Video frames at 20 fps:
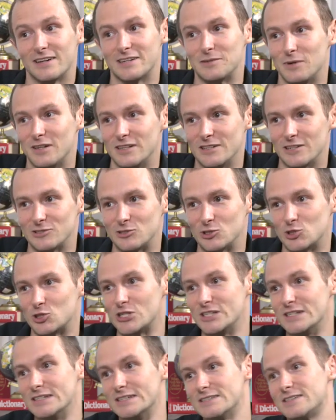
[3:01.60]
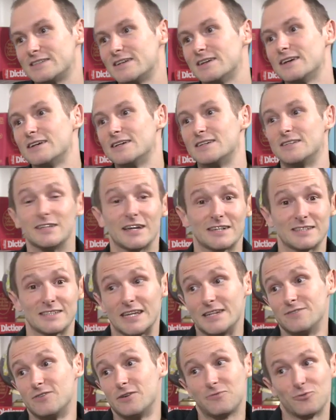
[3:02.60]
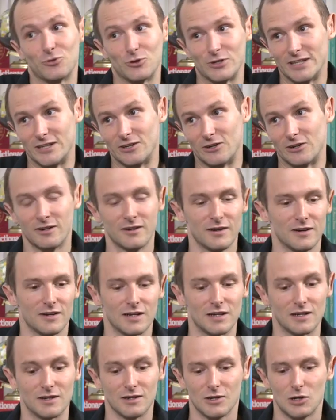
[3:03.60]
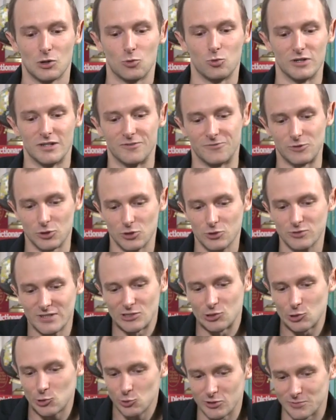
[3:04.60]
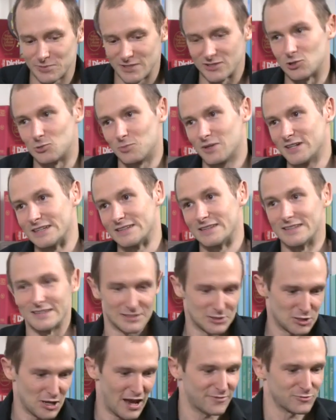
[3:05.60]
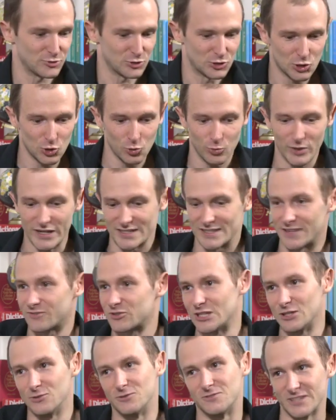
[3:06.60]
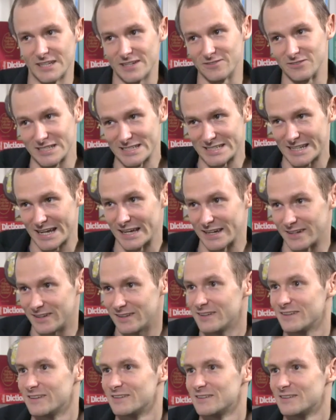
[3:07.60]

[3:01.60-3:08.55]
a lot of money on your cheese. You got to save up for a year. Well, if you're using tulips as your money, then after 2 weeks, everything you've saved is dead.